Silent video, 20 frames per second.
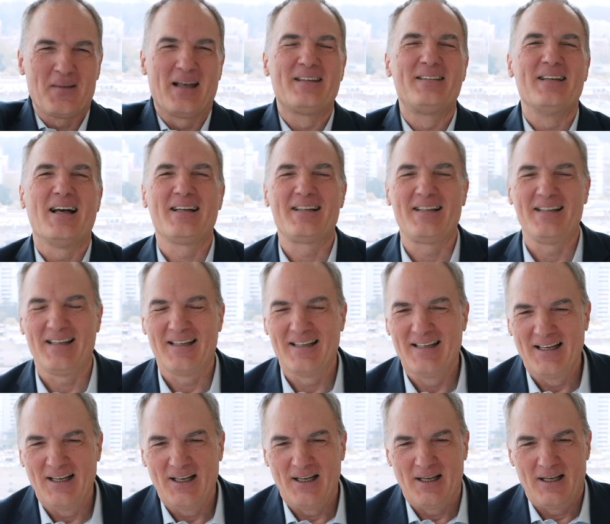Exactly.
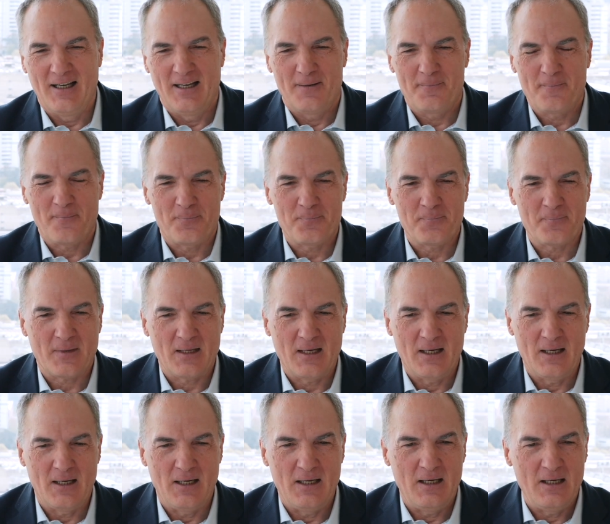
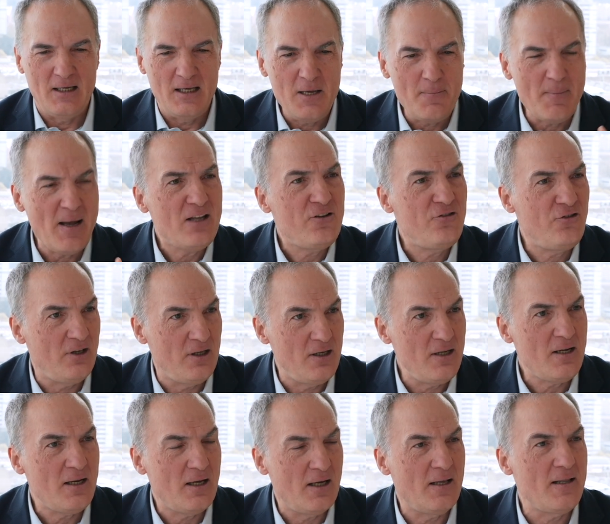
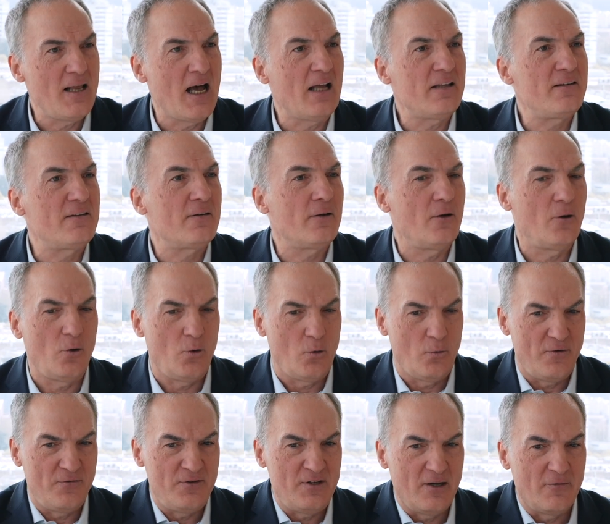Imagine that
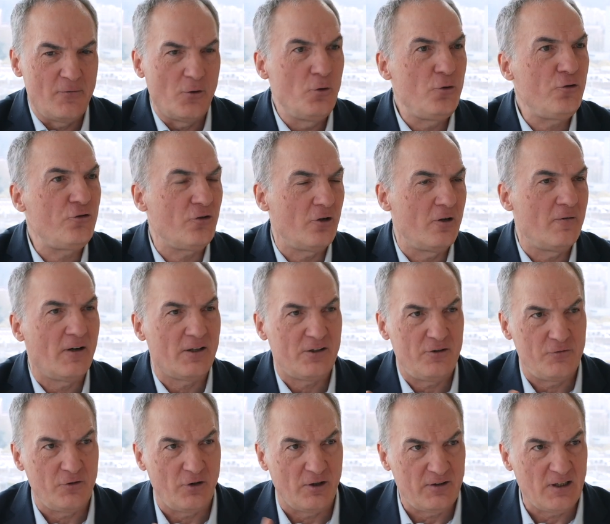with the evolution of
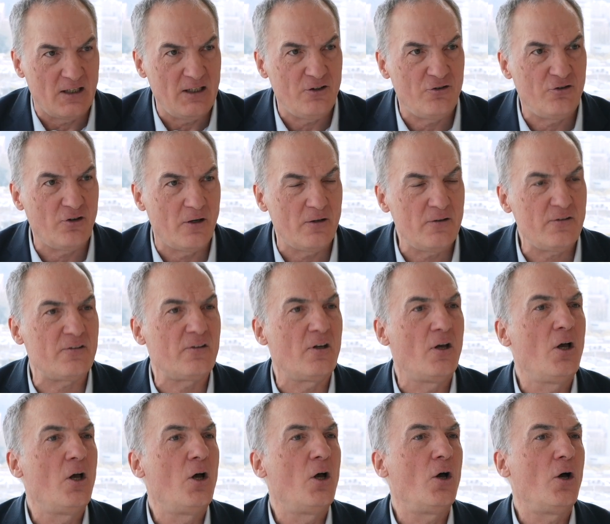artificial intelligence,
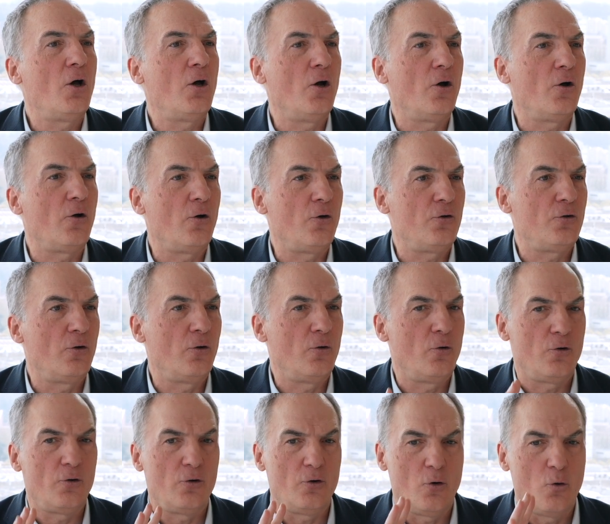
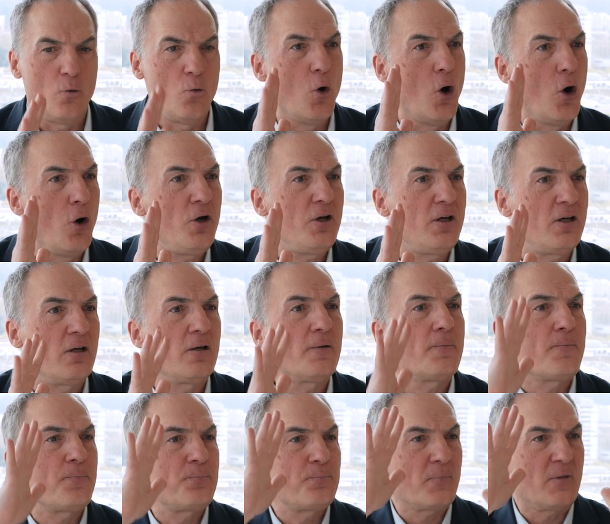work
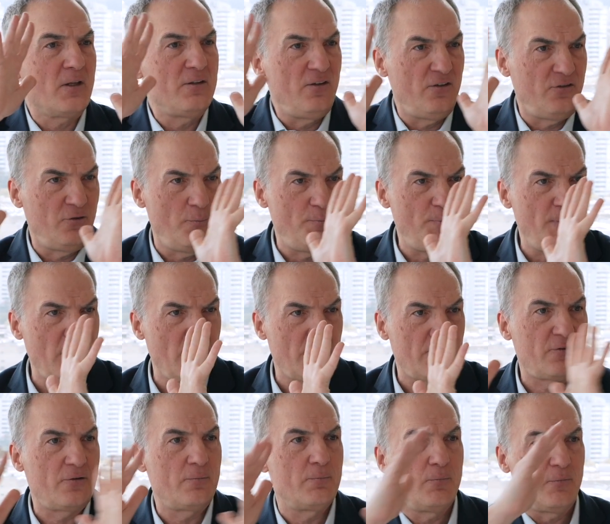
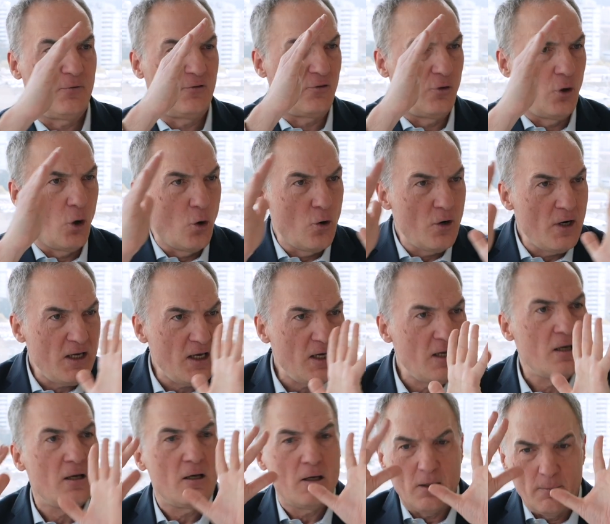disappears
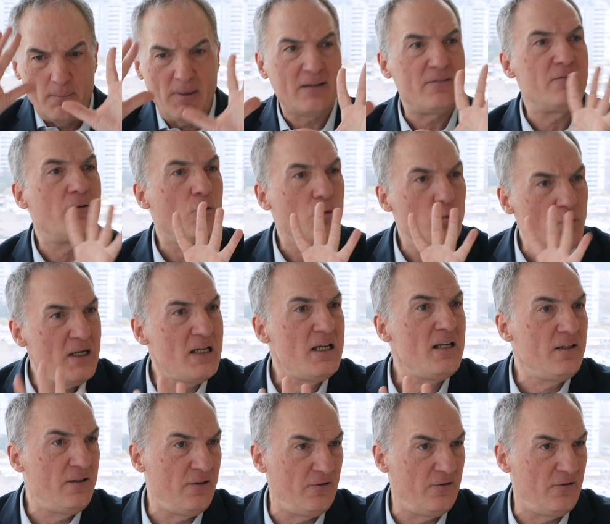slowly, but really